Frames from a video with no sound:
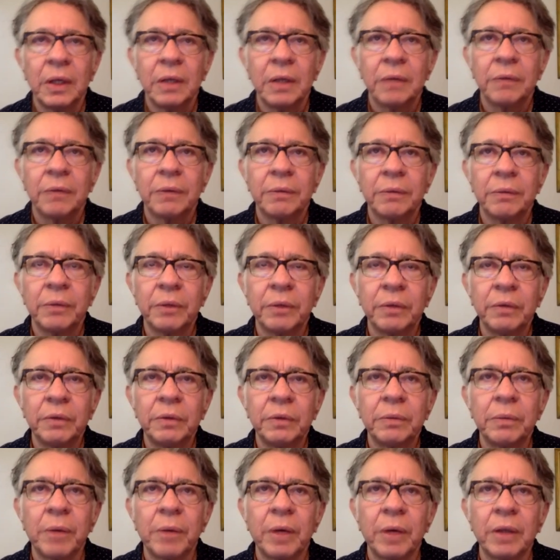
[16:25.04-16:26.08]
We moved to
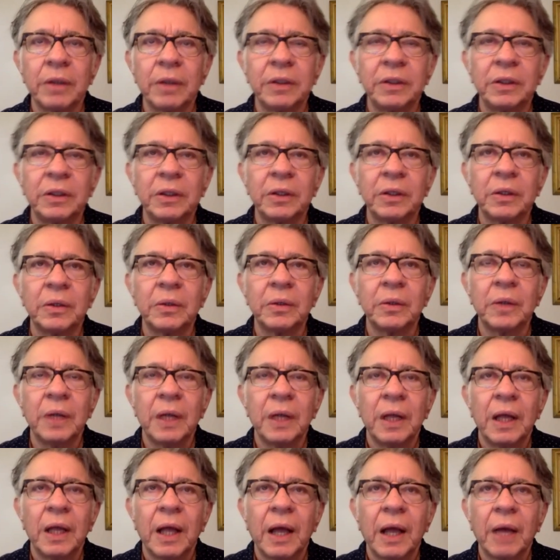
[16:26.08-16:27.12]
Barstow.
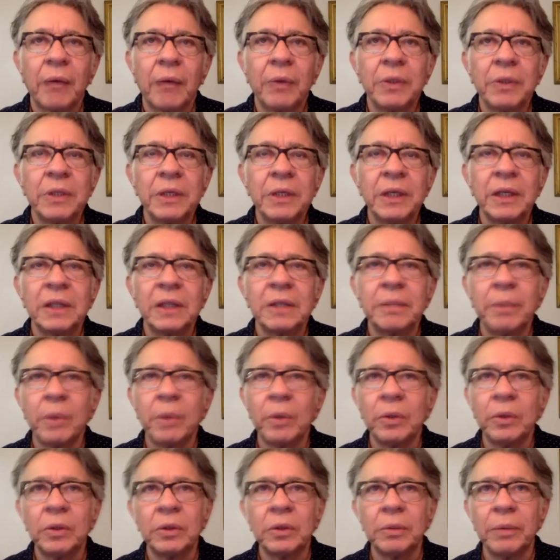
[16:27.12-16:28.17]
I wasn't
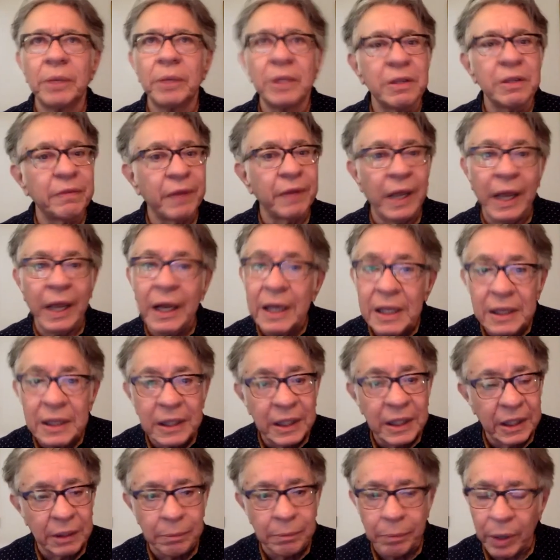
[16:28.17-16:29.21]
exposed to much of
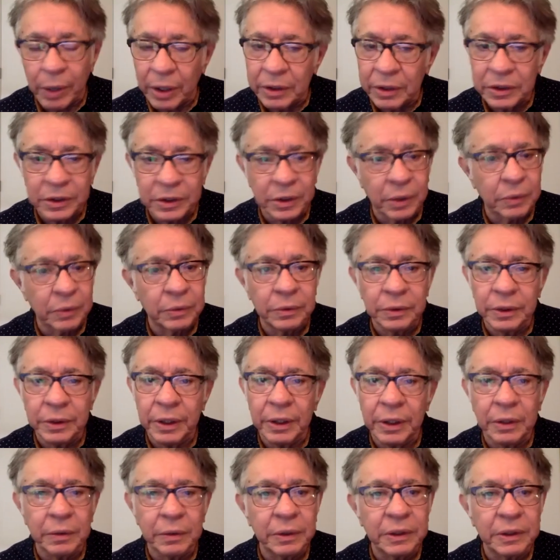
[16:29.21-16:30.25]
anything in Barstow. You
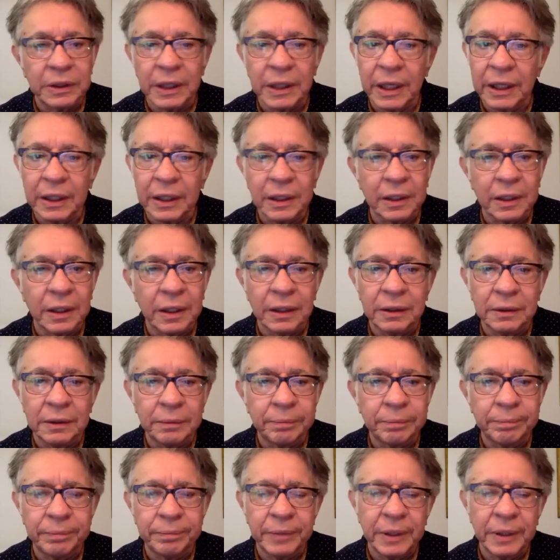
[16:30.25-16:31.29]
know, it's like, it's,
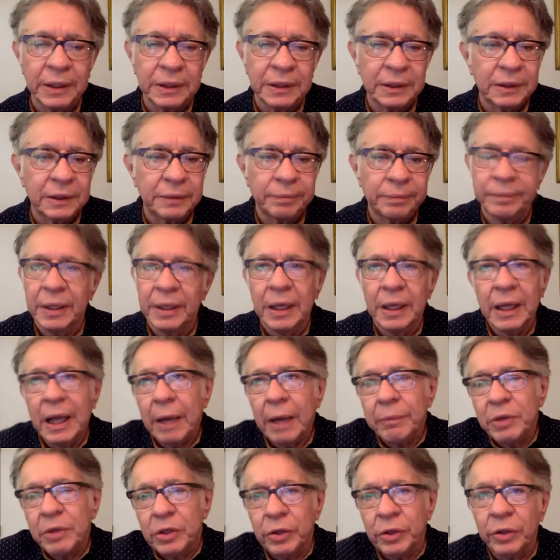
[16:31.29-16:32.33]
it's, I
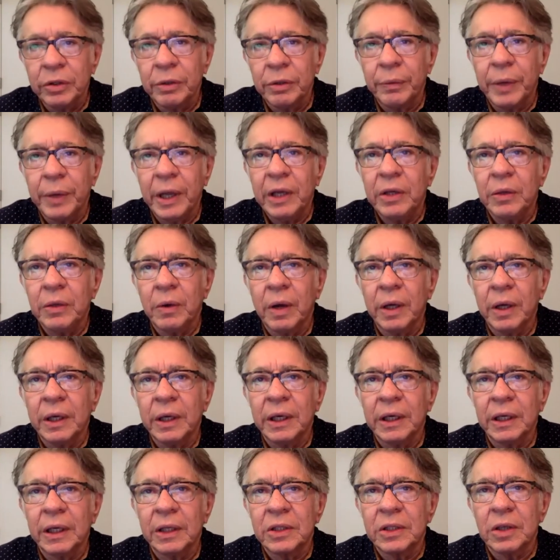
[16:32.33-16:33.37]
mean, you turn the radio on
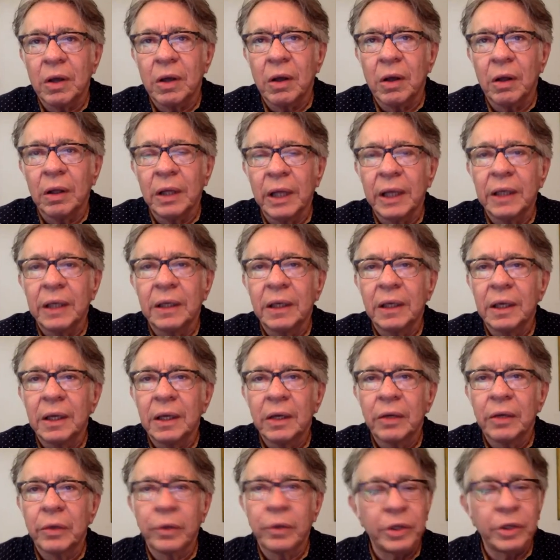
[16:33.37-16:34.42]
and it's all like
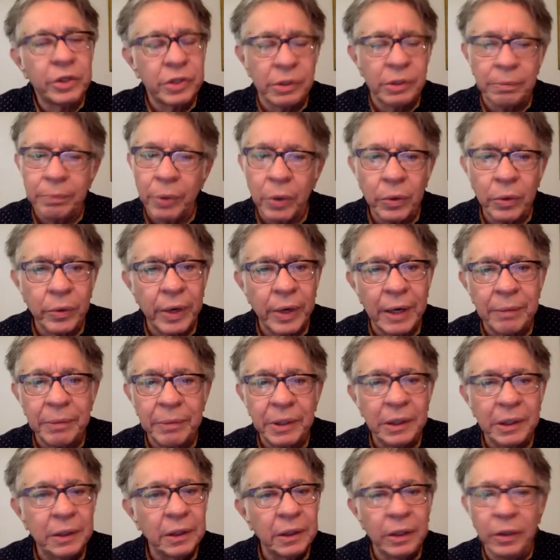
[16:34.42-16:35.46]
Christian
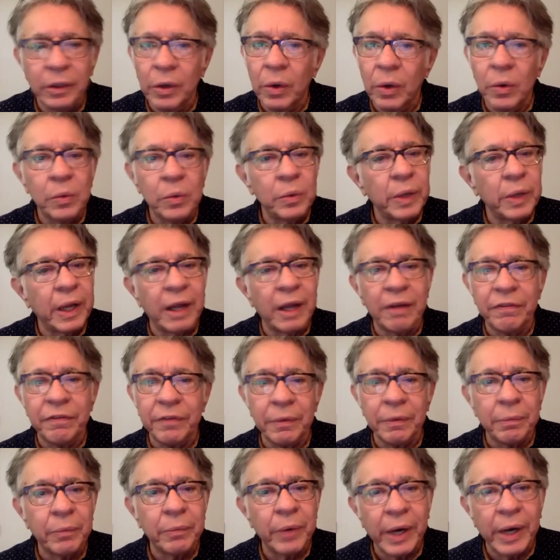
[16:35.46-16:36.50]
programming, no
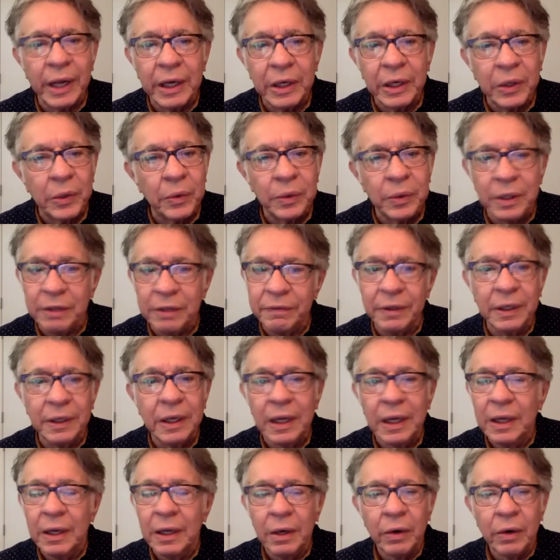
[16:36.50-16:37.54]
FM radio, even
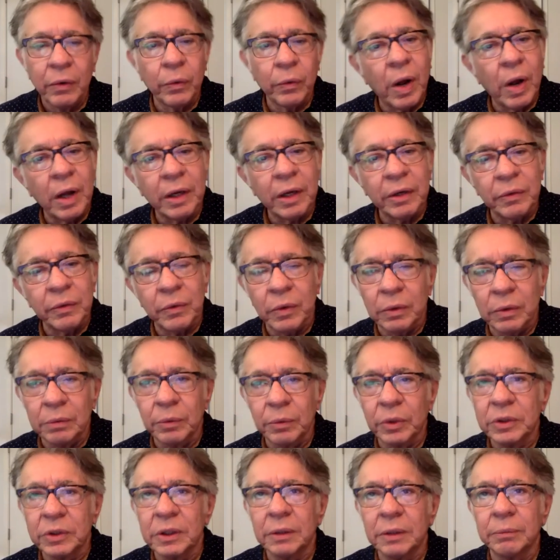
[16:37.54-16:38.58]
rock and roll.
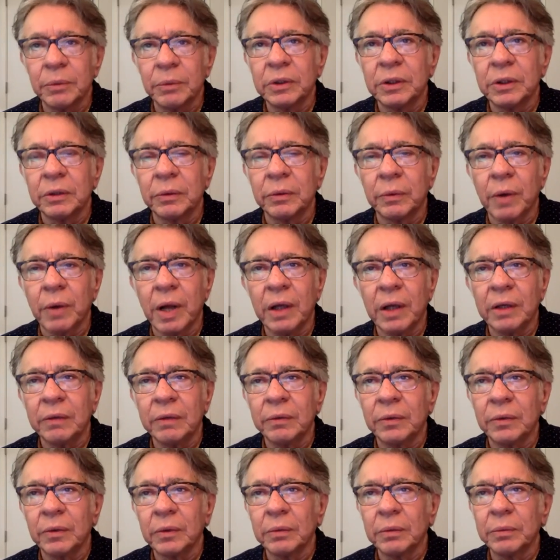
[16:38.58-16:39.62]
Most of, most of the rock and
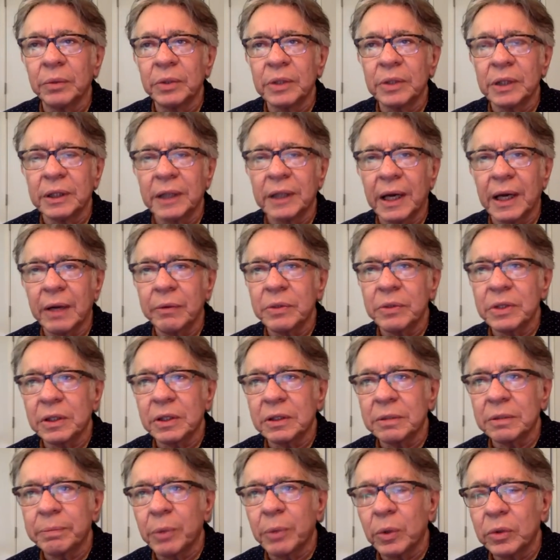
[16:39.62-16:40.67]
roll music that I was
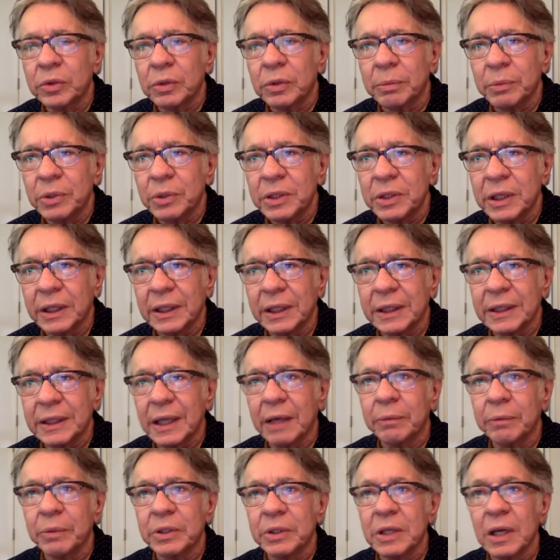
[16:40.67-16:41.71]
exposed to music at the
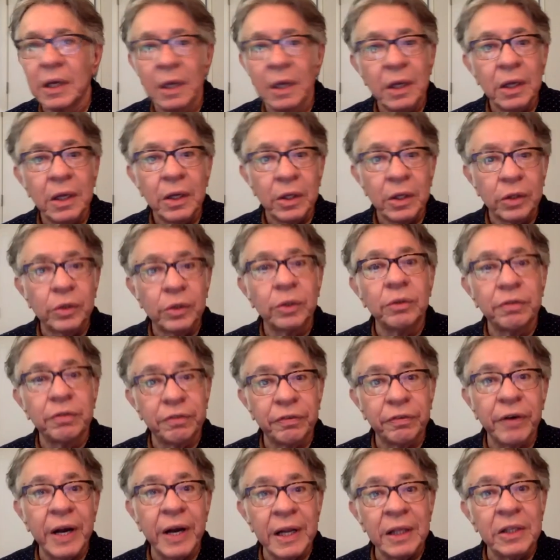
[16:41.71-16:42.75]
time was through
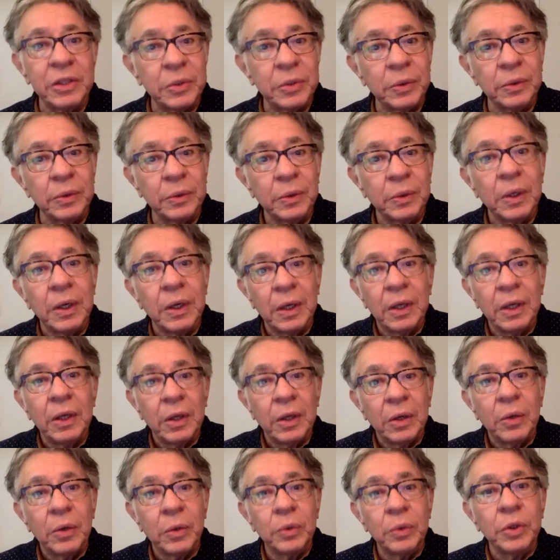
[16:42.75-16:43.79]
friends who,
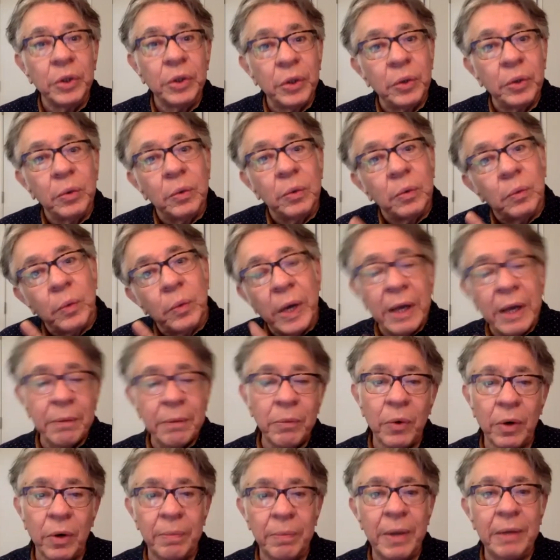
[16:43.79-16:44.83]
who knew way
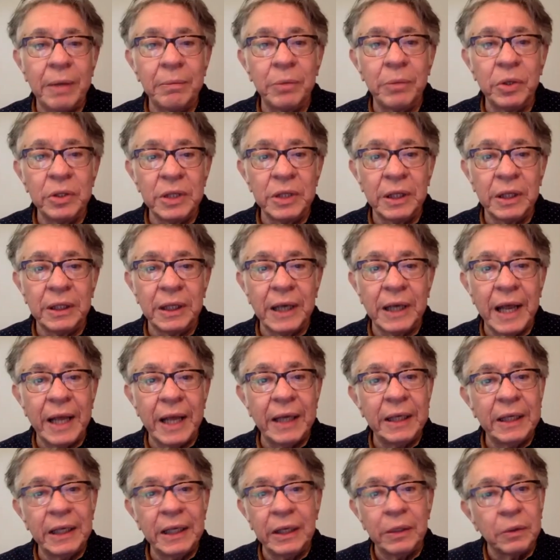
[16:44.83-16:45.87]
more about music than I
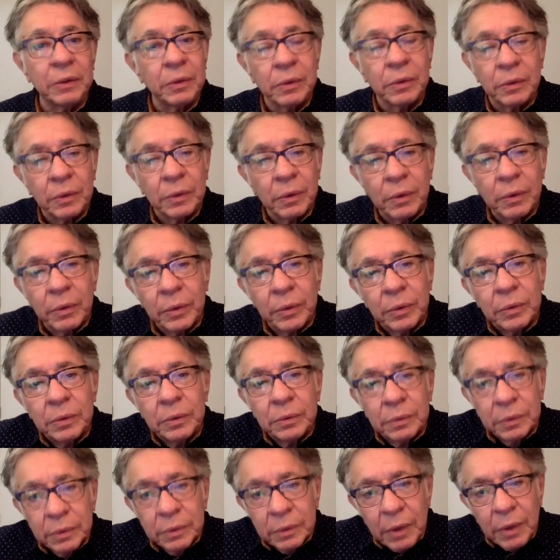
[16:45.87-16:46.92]
did or, or who,
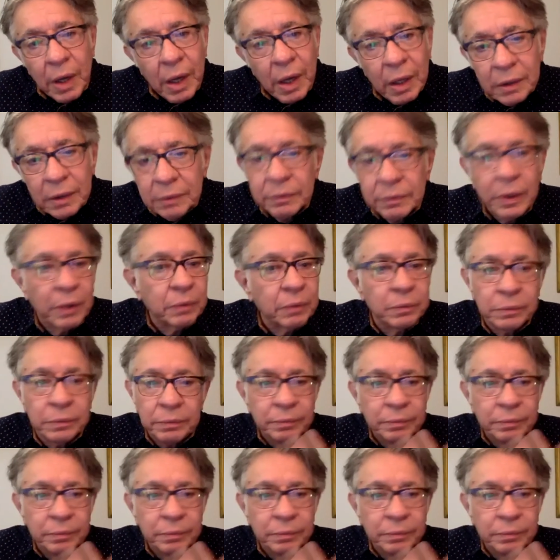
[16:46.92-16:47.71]
who, you know,